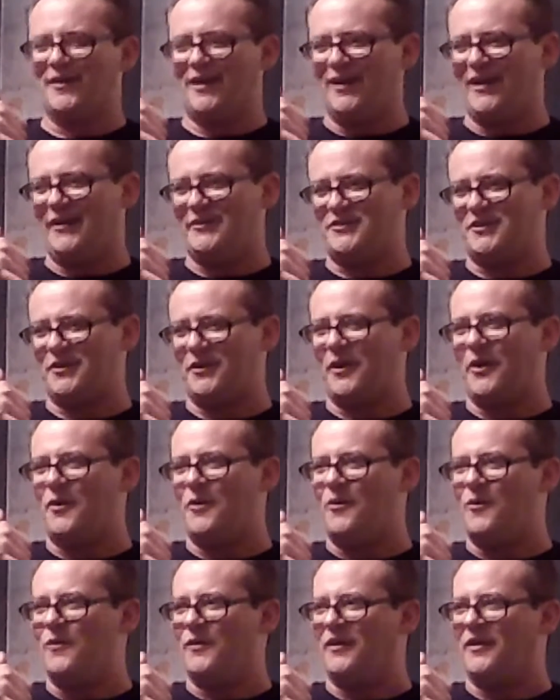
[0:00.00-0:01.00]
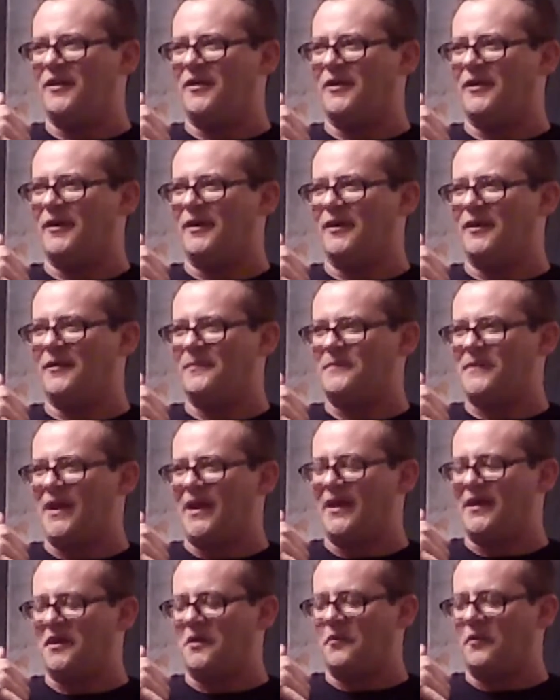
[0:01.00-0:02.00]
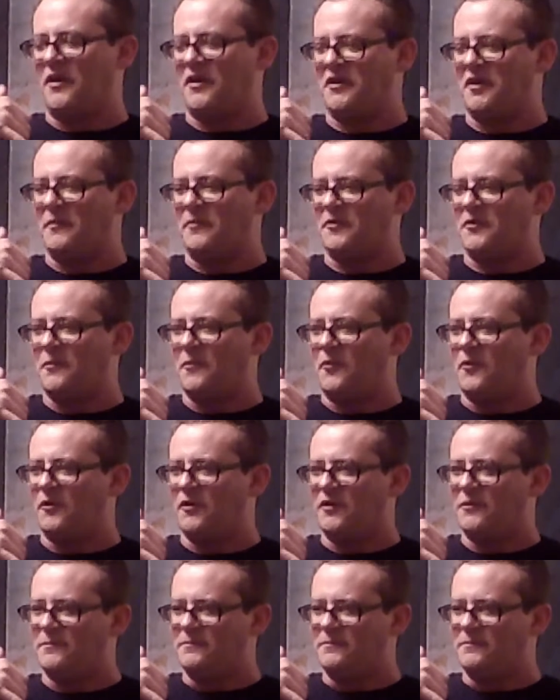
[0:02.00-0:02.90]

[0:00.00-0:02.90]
I'm gonna let you go, and I gotta wake up in the morning.